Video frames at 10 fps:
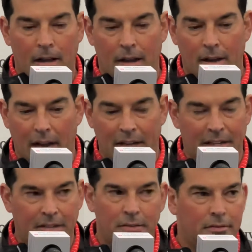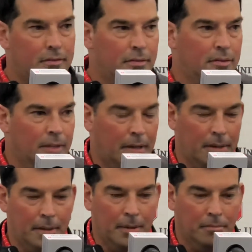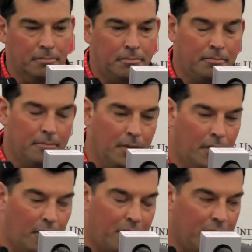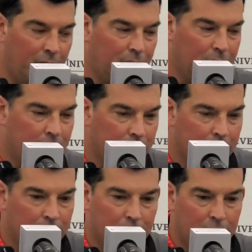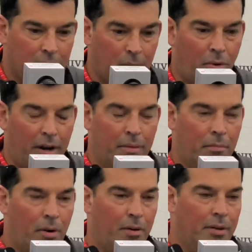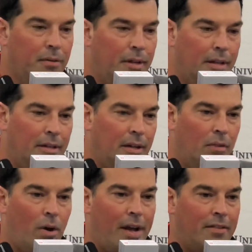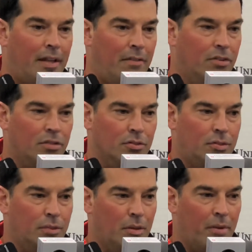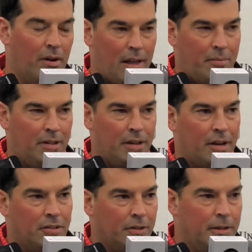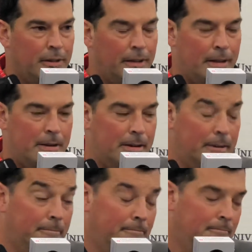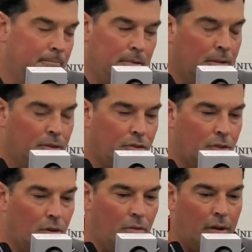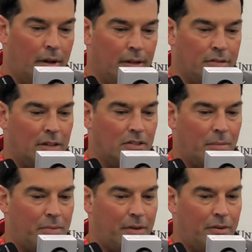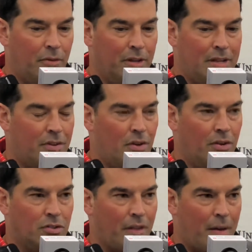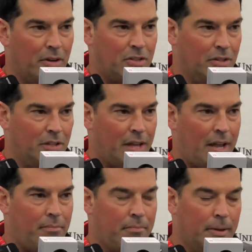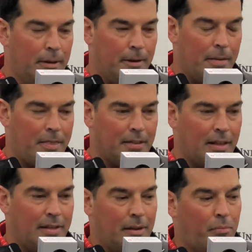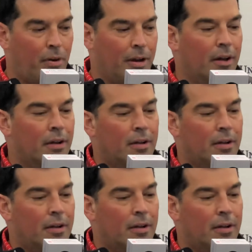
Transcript: I didn't. I think, Brandon Bowen and Wyatt Davis are two of the better linemen in the country, and so it's not something really even noticed all that much during the game. I think they did bring,